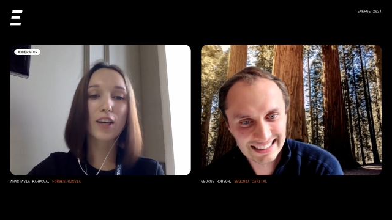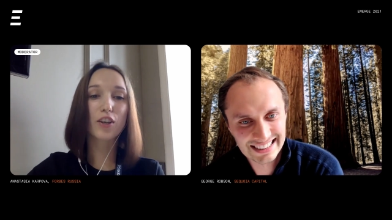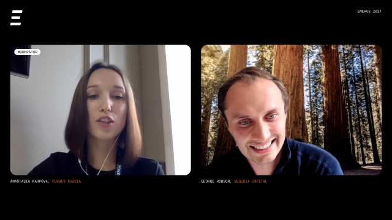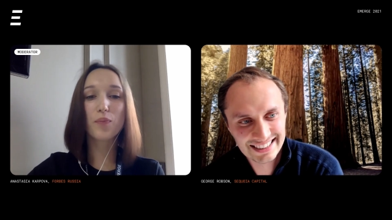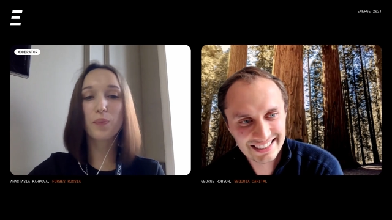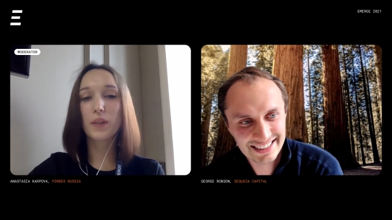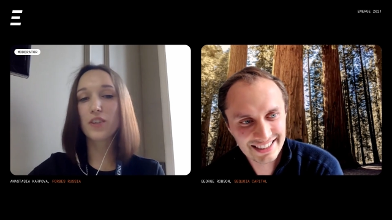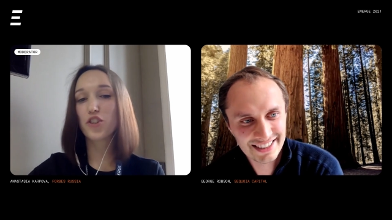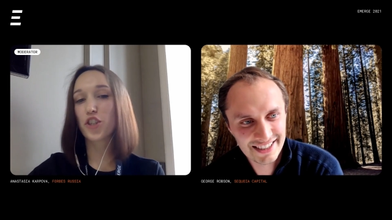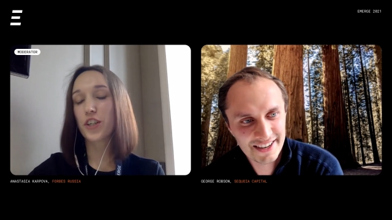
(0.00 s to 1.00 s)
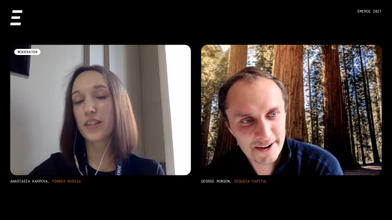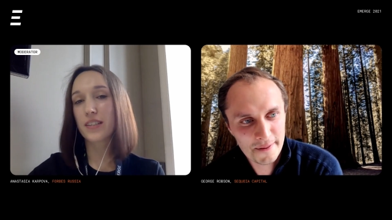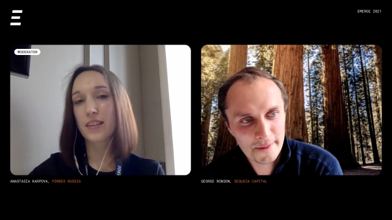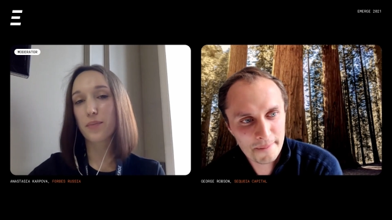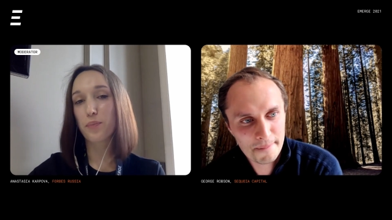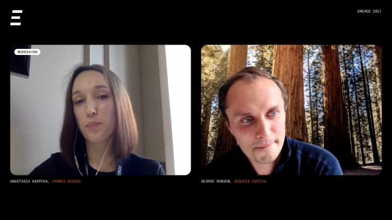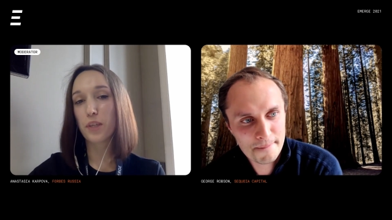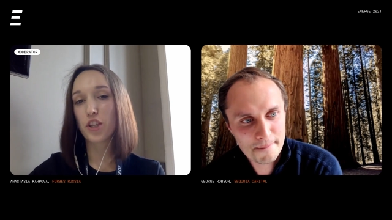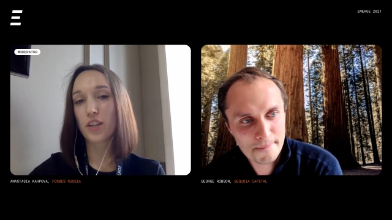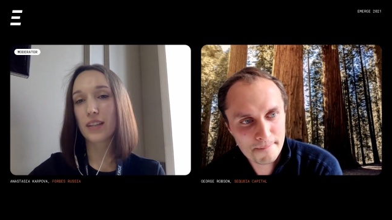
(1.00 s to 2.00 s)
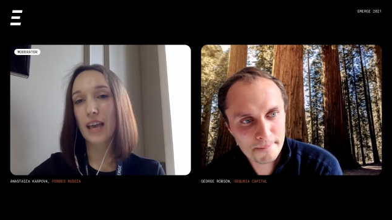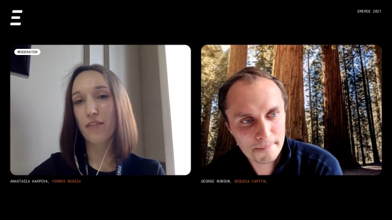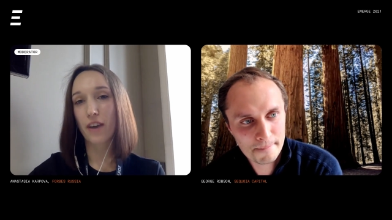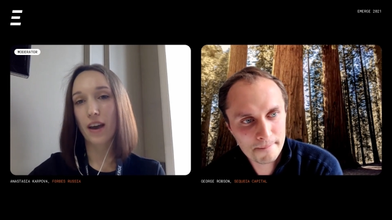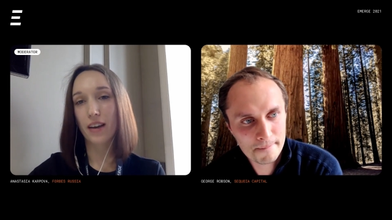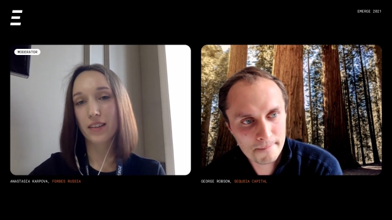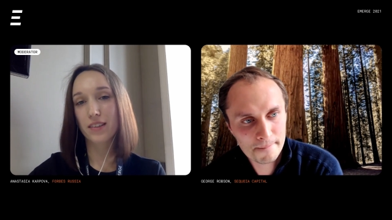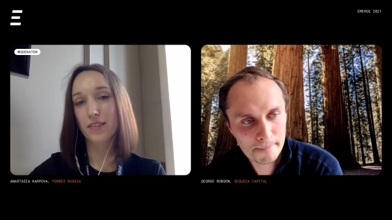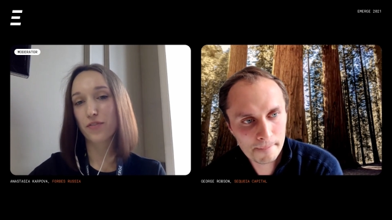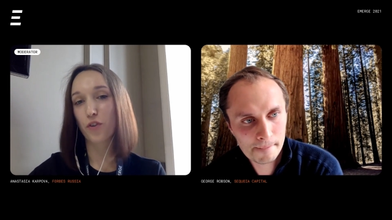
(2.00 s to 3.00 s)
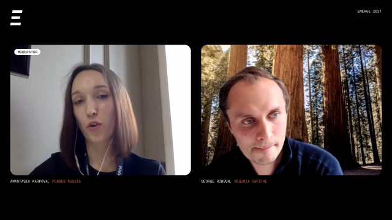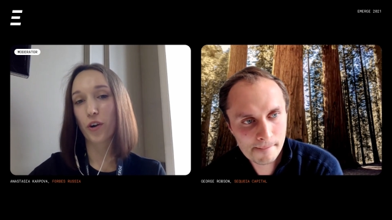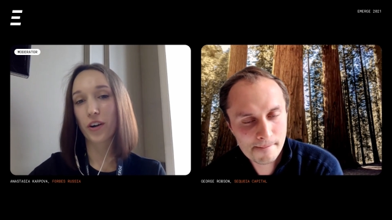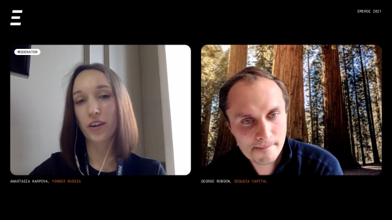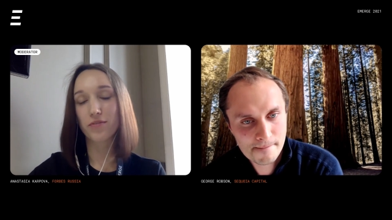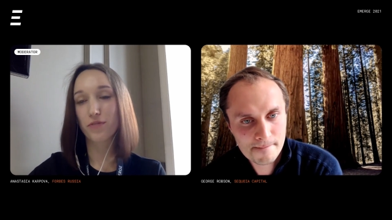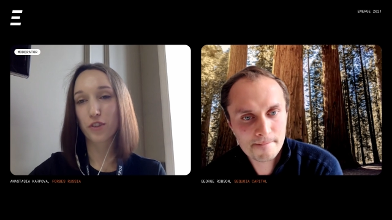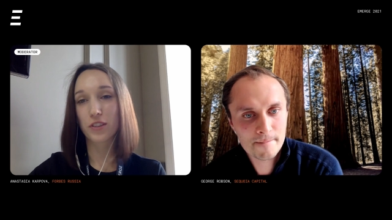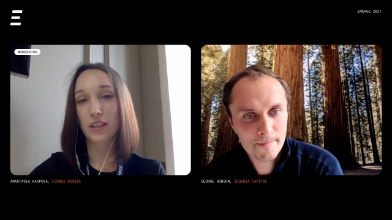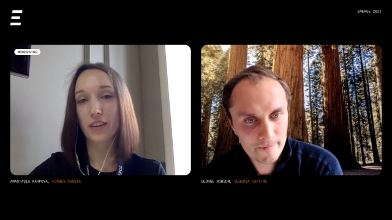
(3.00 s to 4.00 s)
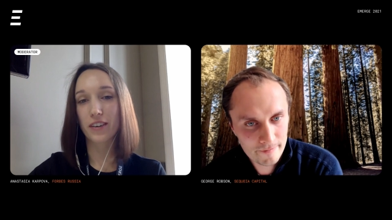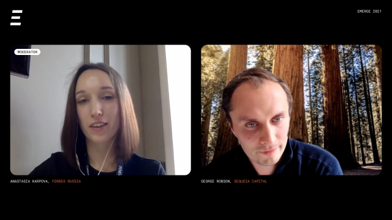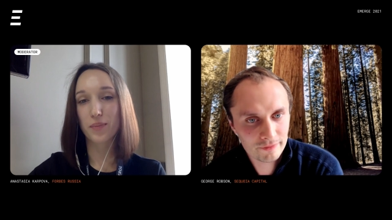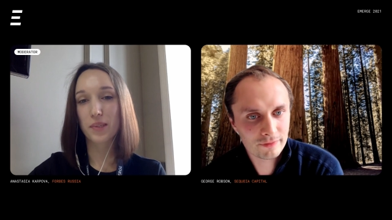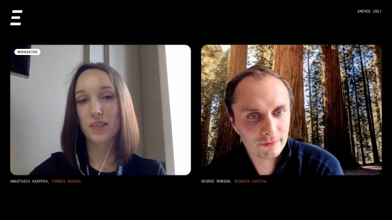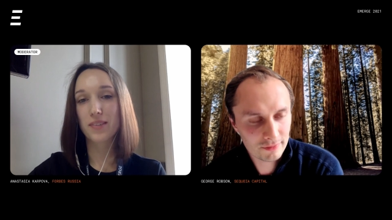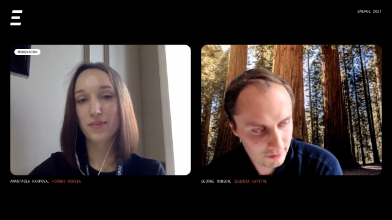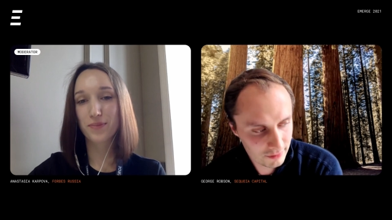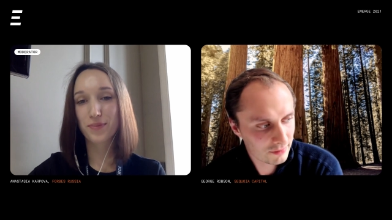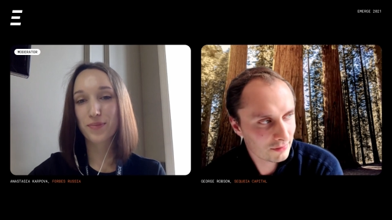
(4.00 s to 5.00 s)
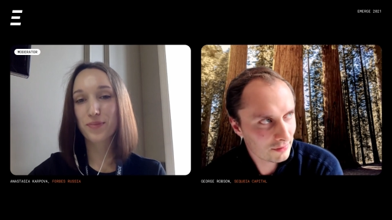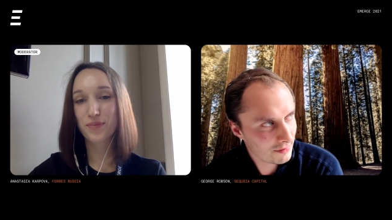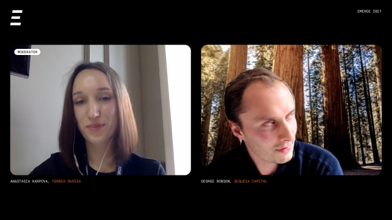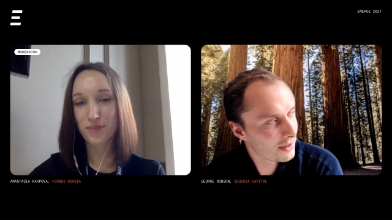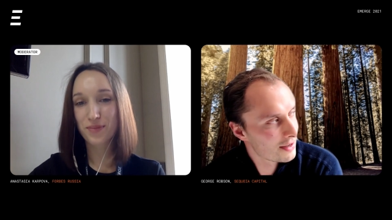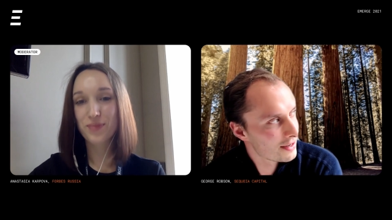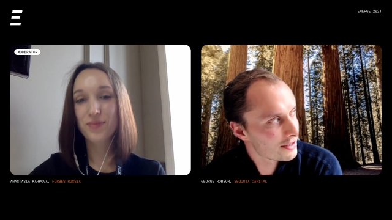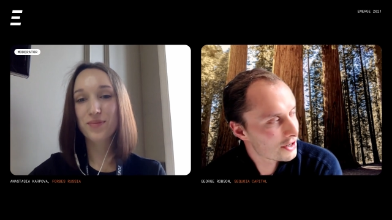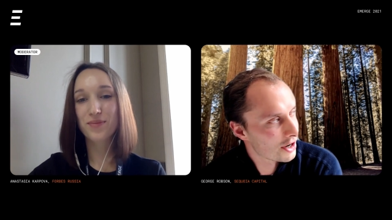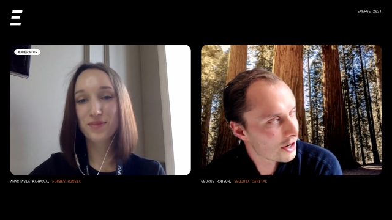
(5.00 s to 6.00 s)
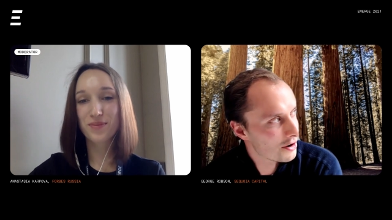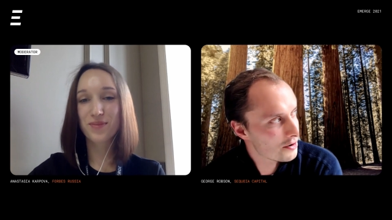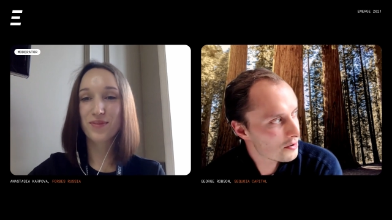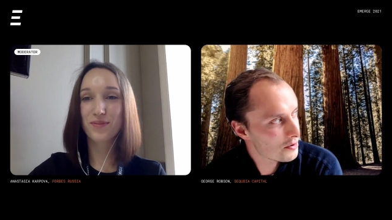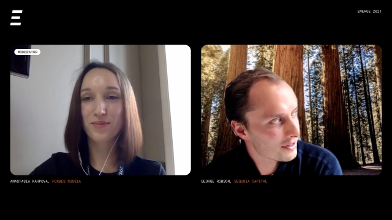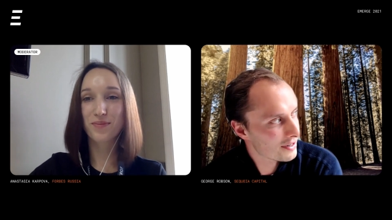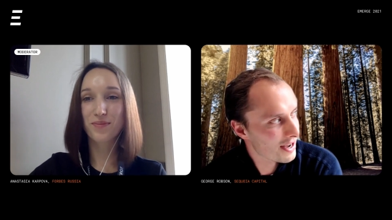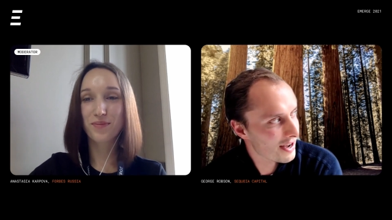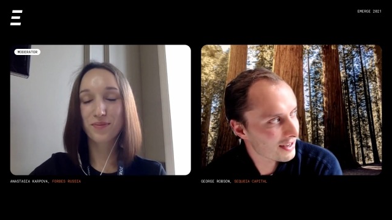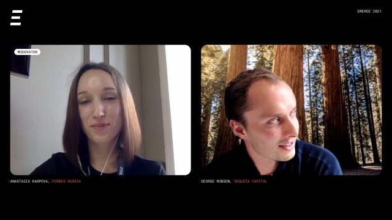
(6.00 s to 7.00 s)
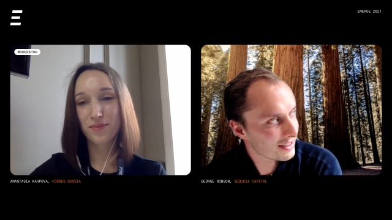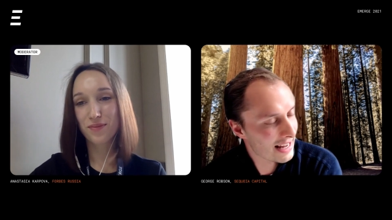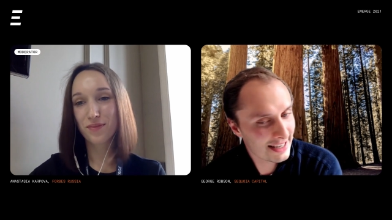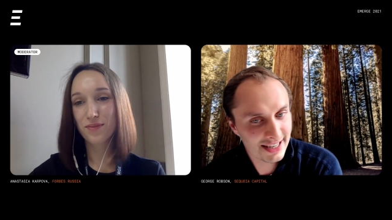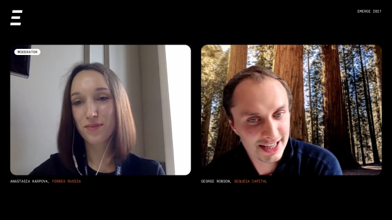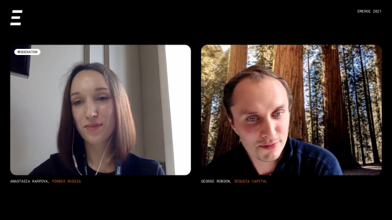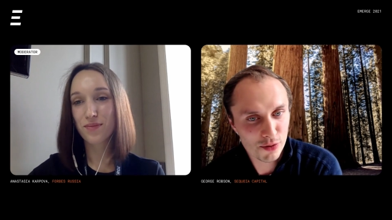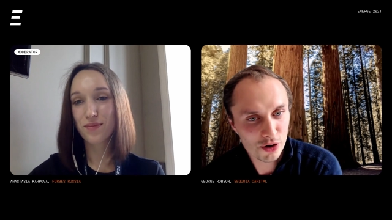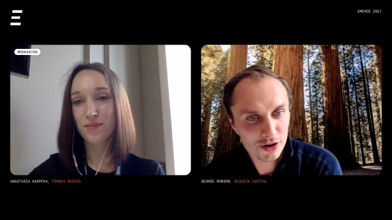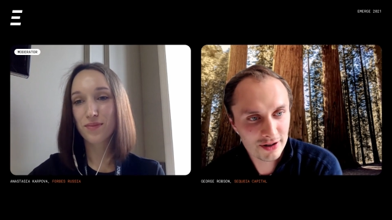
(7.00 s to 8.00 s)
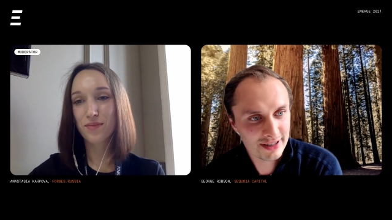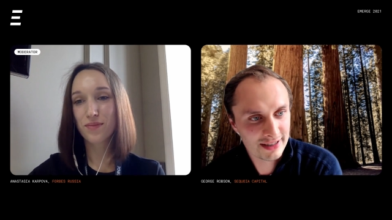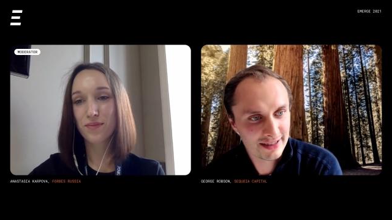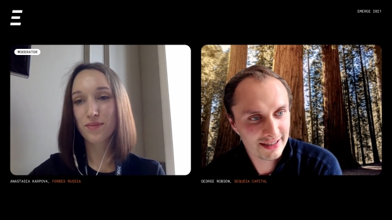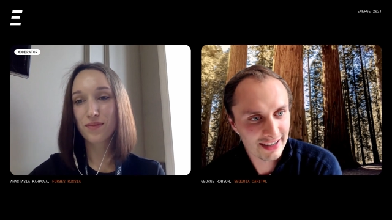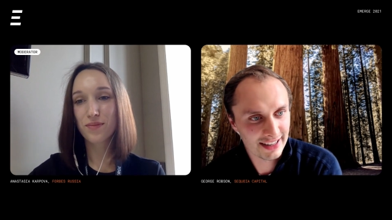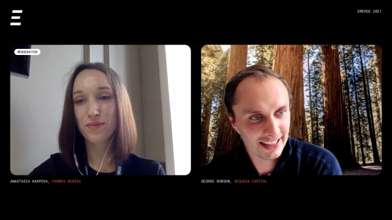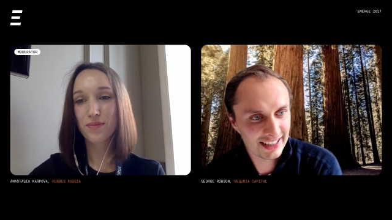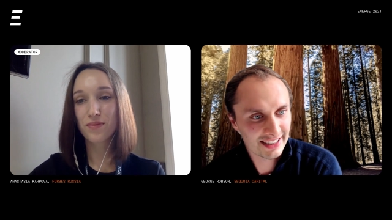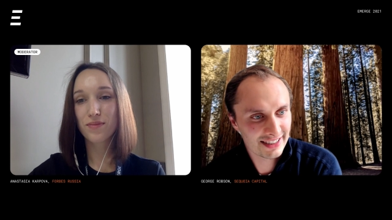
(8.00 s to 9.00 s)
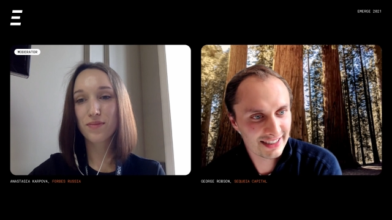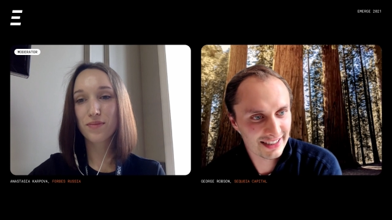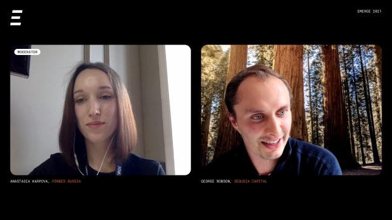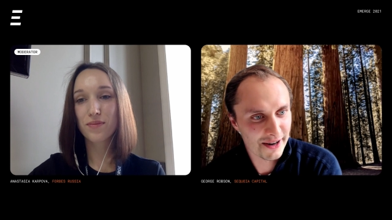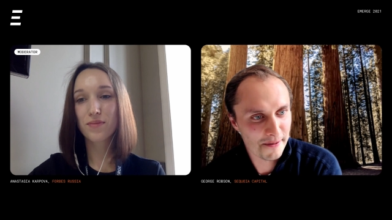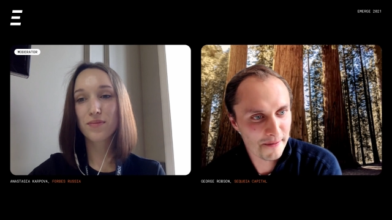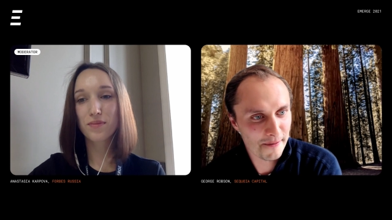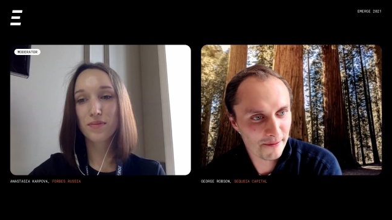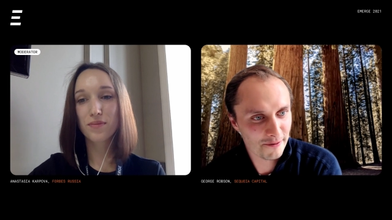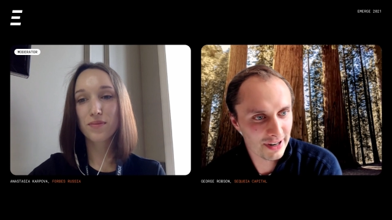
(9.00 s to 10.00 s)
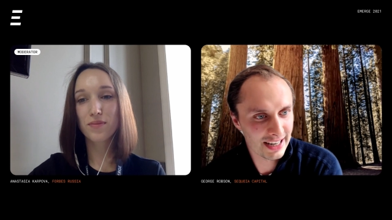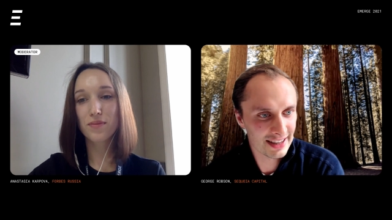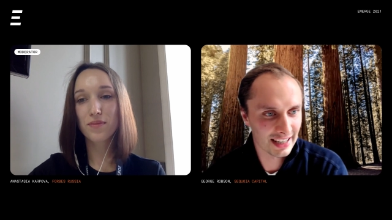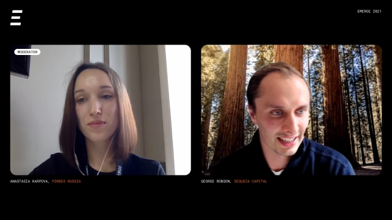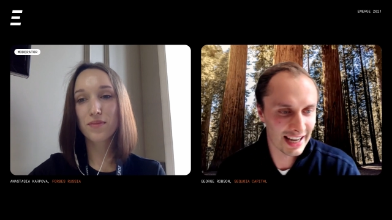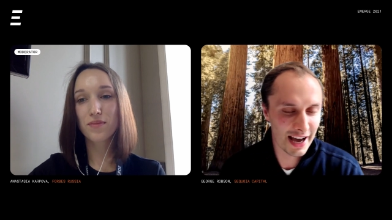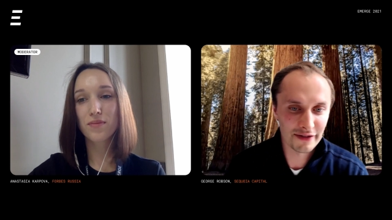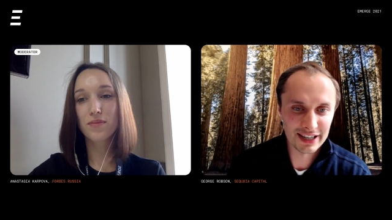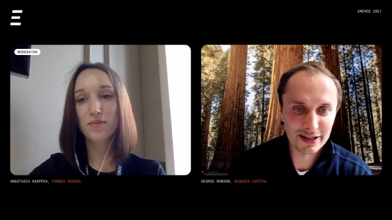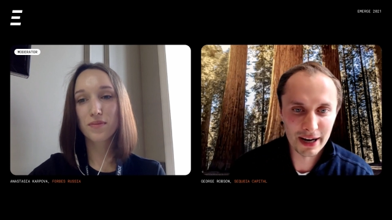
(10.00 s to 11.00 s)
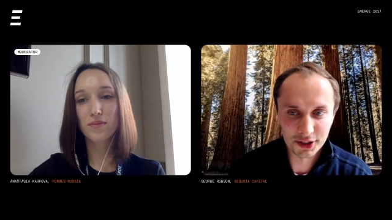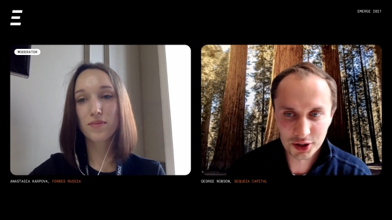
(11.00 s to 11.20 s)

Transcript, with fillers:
Speaker 1: Could you please share some pitching life hacks for, for startups?
Speaker 2: So, uh, less is more, I think. Um, really think carefully about the